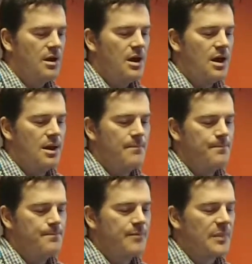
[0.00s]

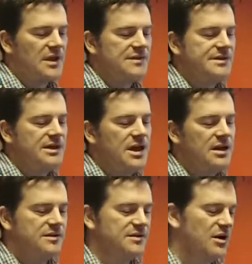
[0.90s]
CKAN
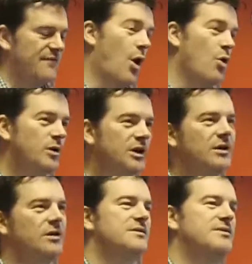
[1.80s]
is kind of
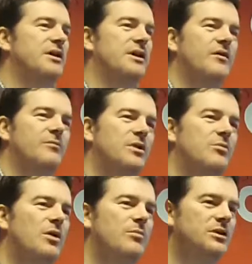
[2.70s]
owning Australian government at the
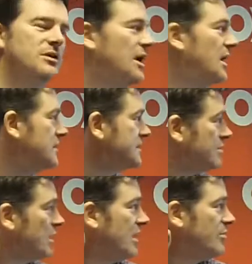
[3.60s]
moment. So
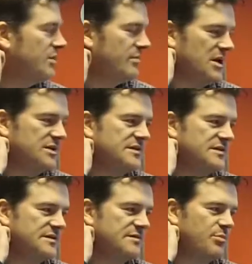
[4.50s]
my company
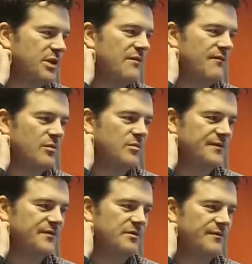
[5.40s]
manages platforms
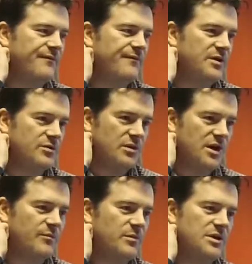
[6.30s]
for federal
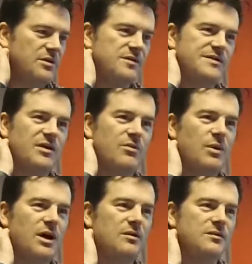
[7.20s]
government, New South
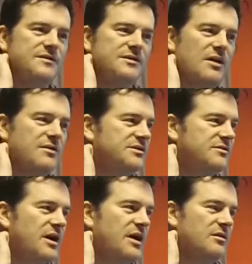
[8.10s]
Wales, South
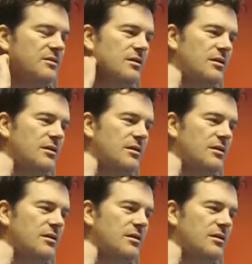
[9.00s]
Australian,